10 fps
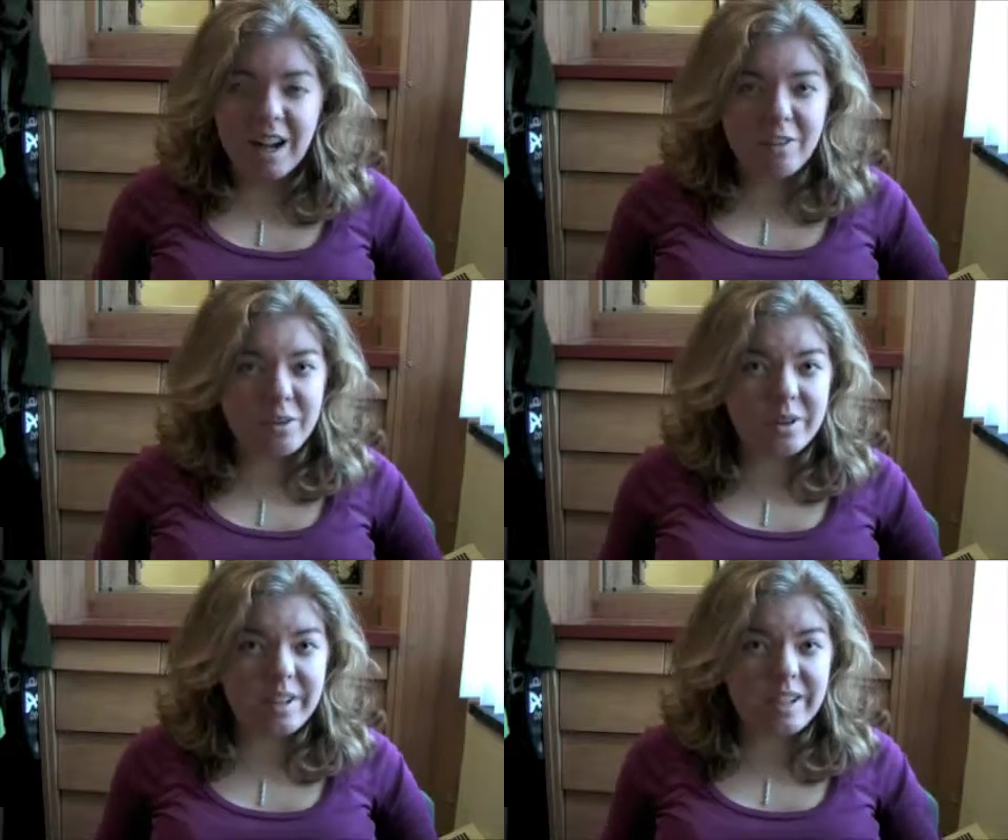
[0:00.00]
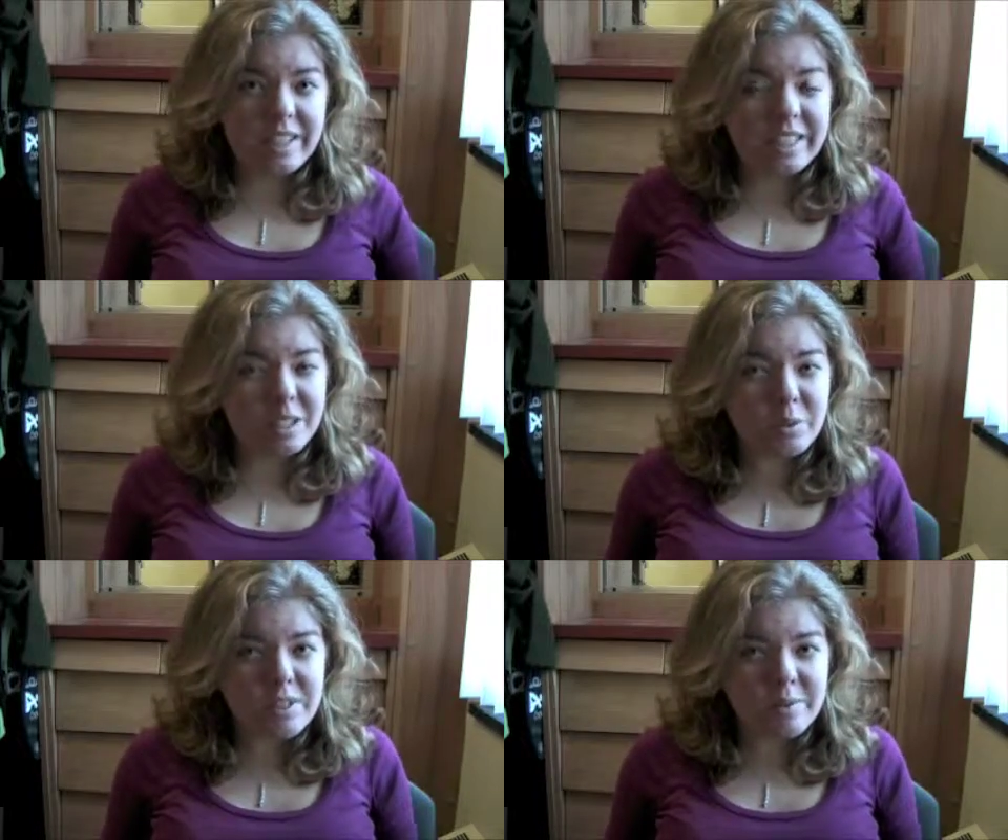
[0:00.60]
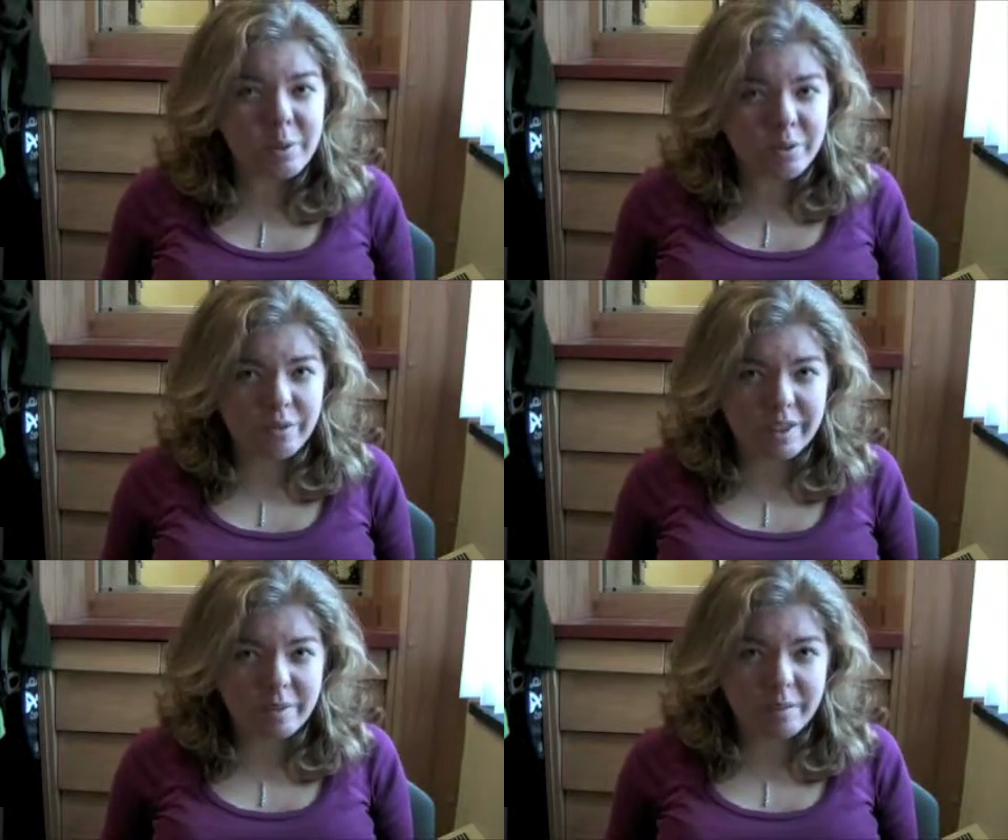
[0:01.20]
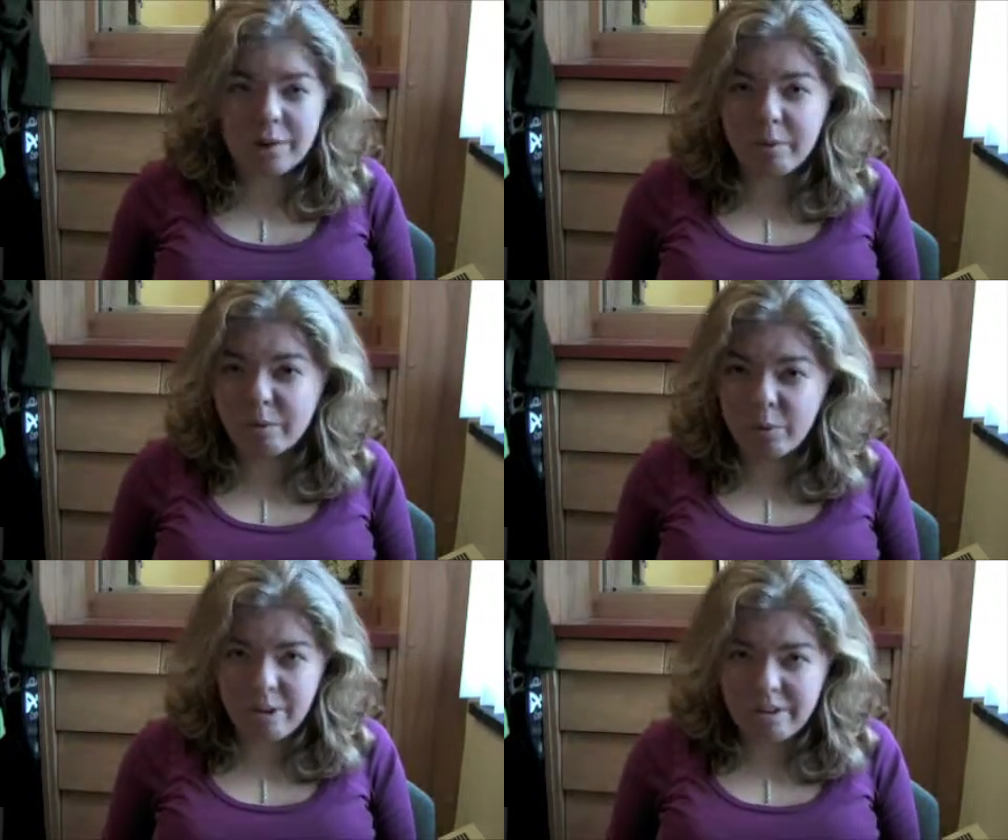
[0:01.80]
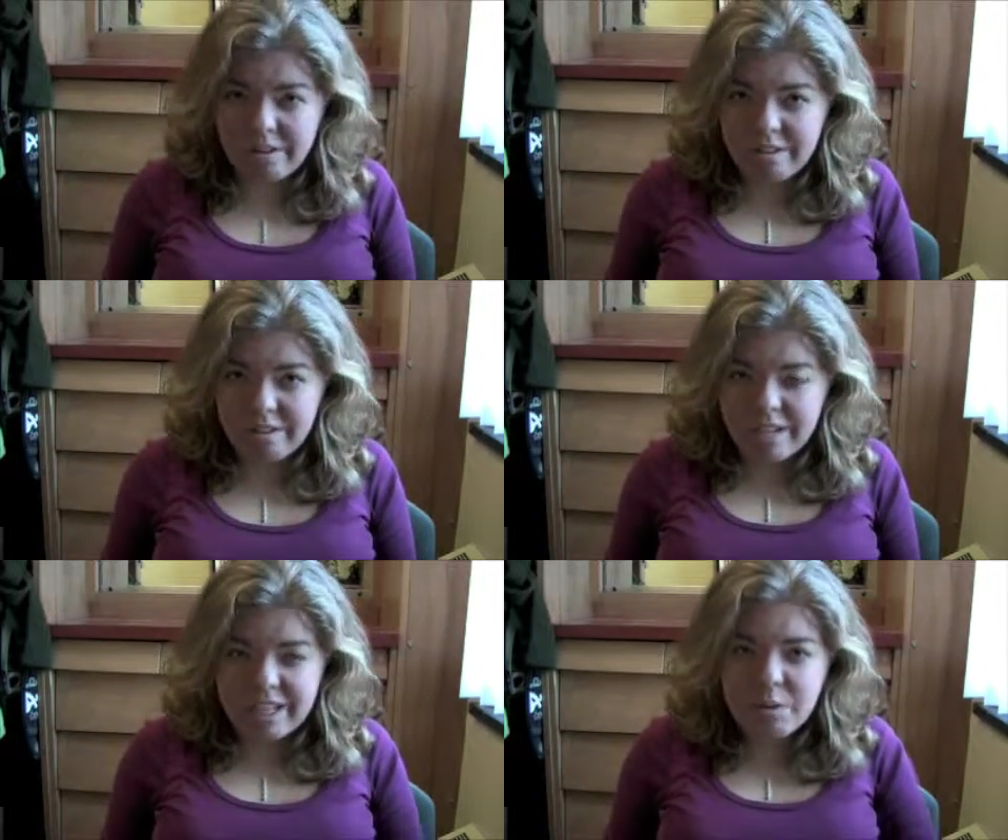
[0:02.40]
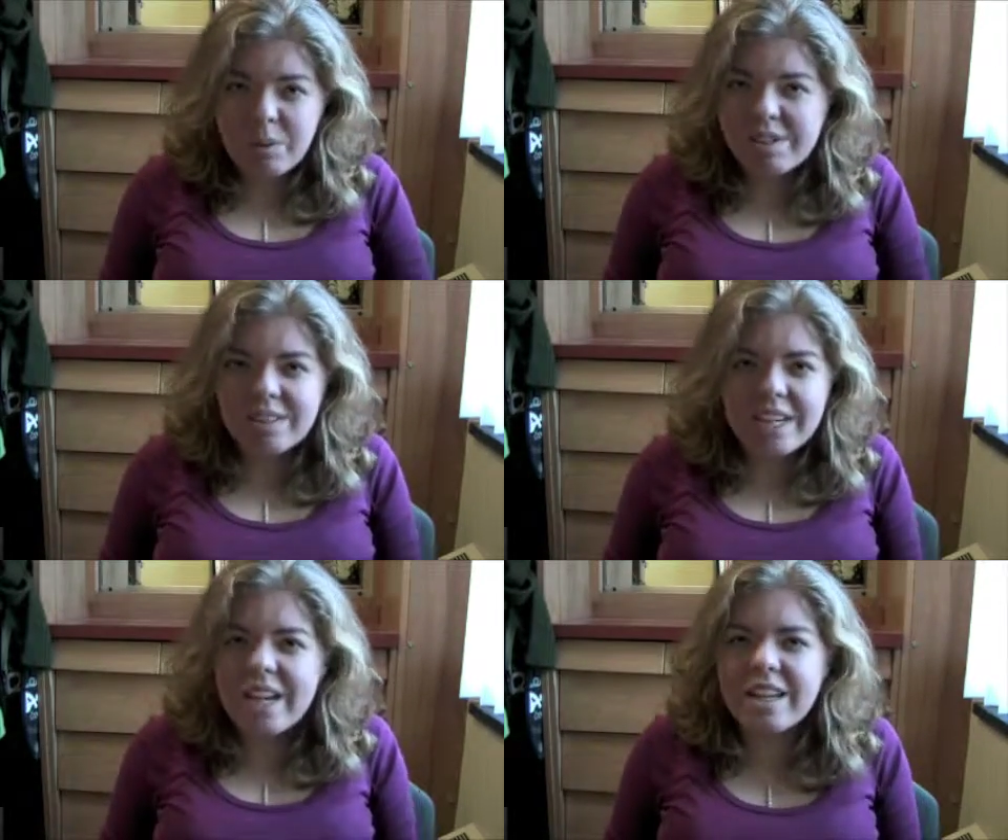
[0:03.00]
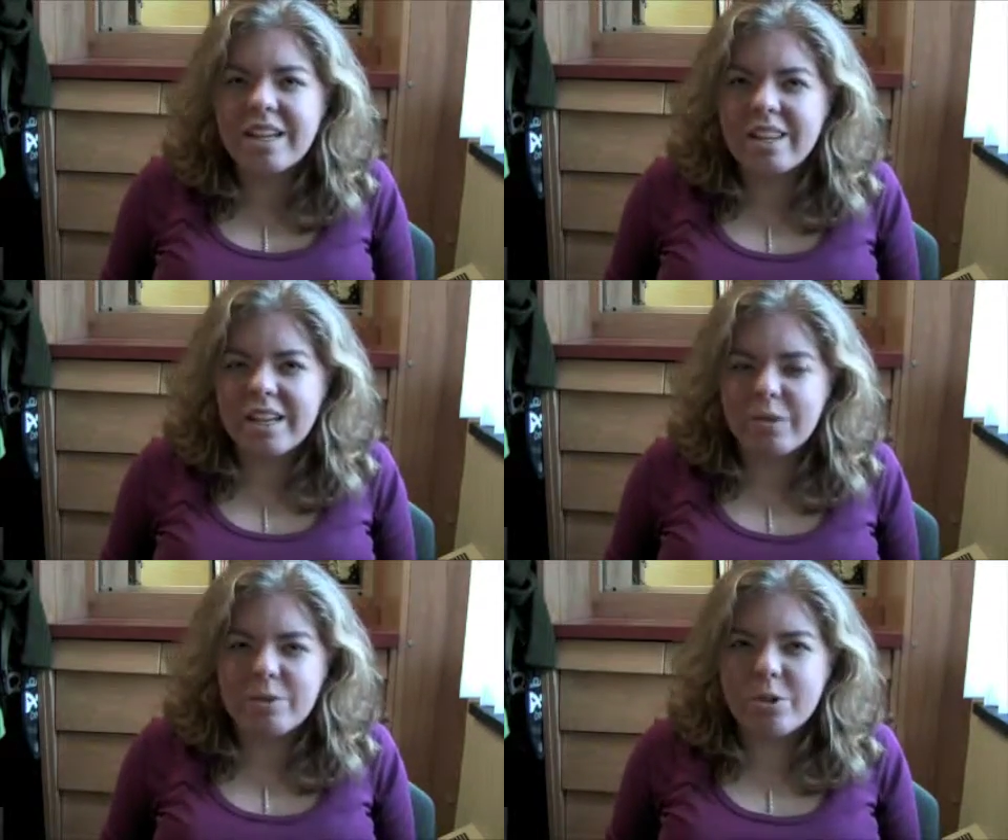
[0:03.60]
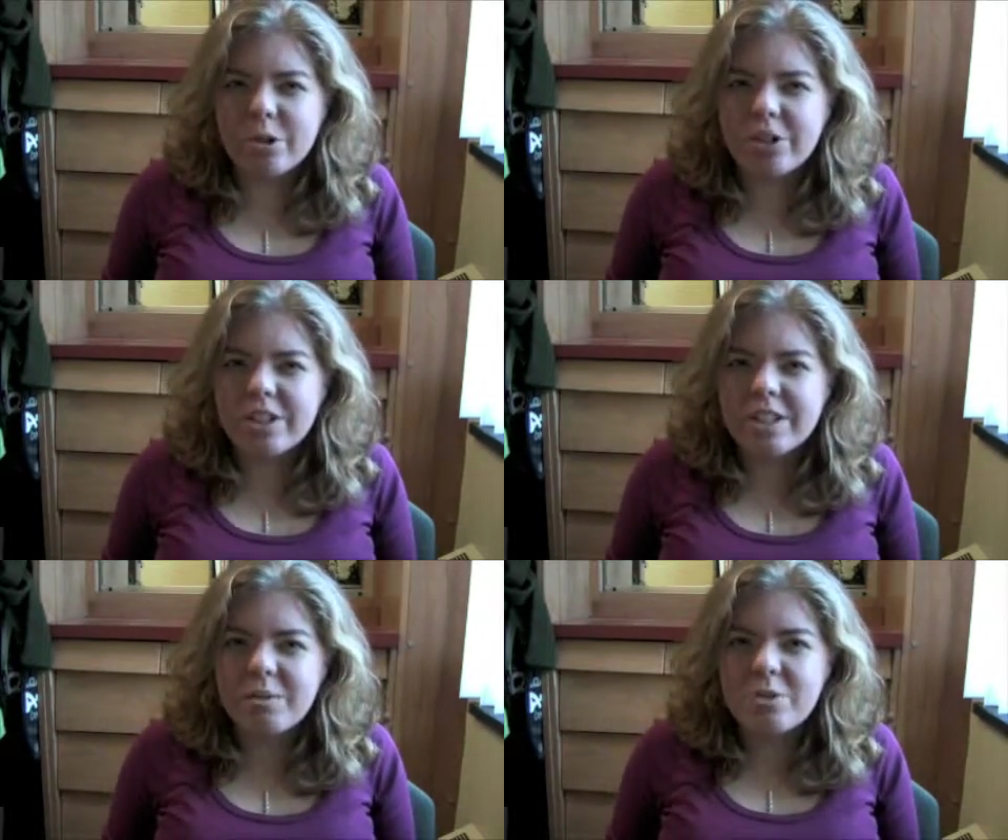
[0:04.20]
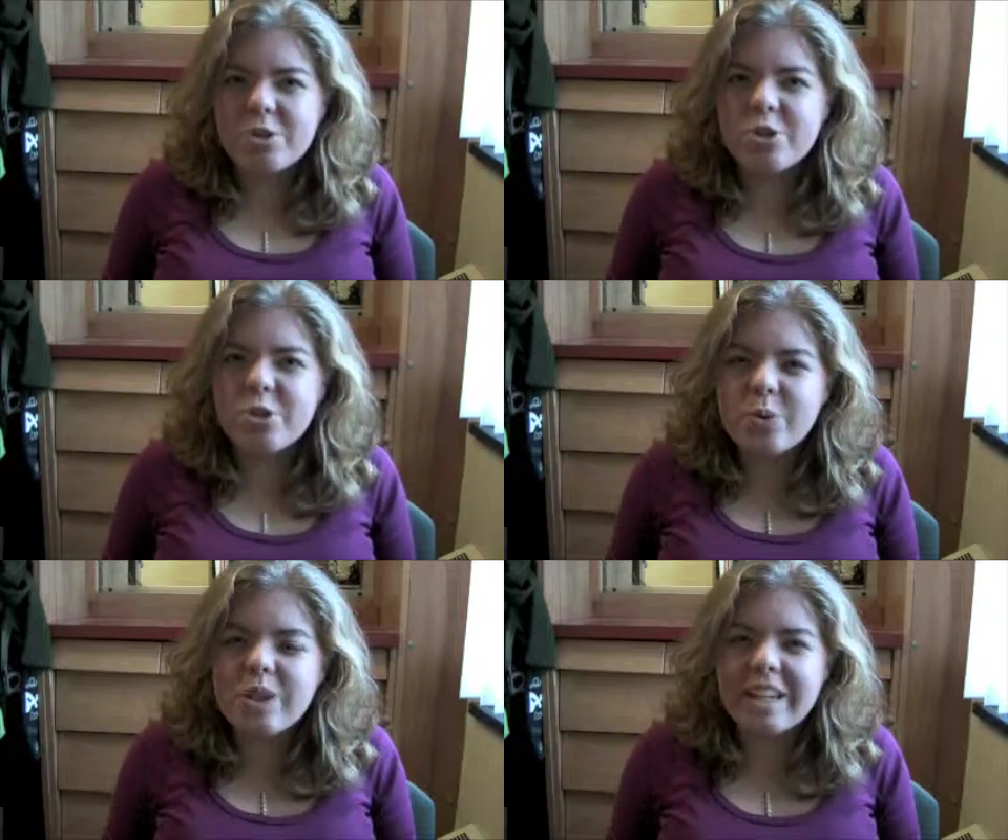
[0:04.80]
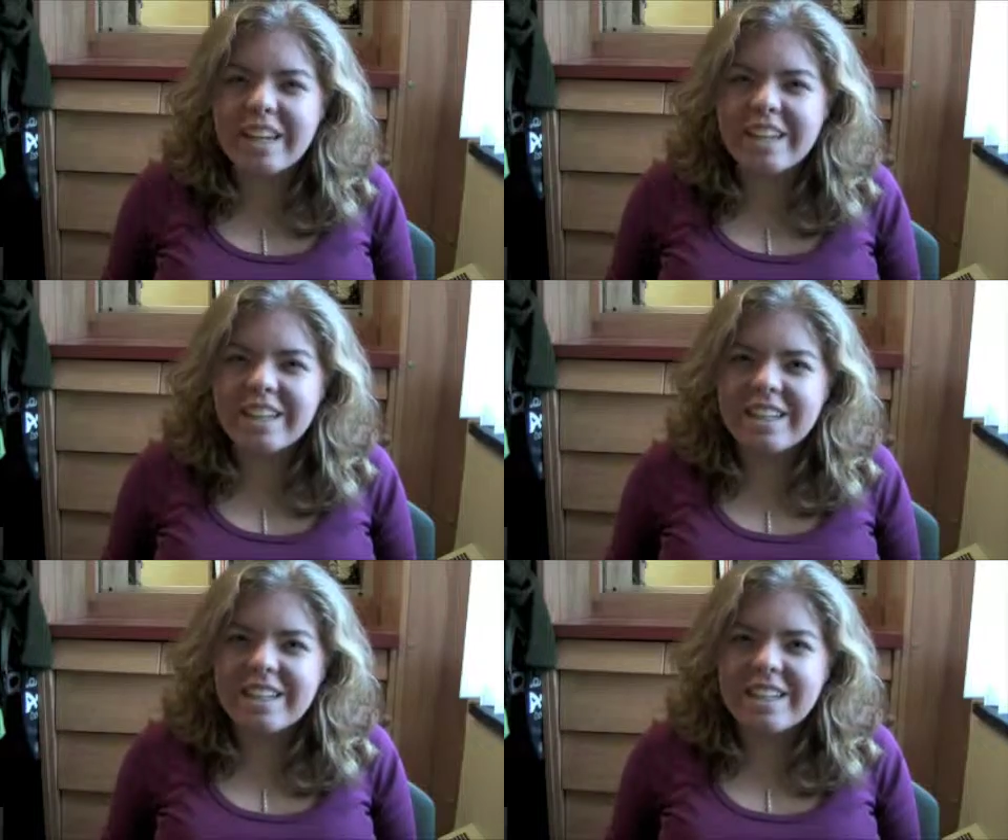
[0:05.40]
Although he wasn't motivated by a reward. He wasn't getting anything in return. He was just doing it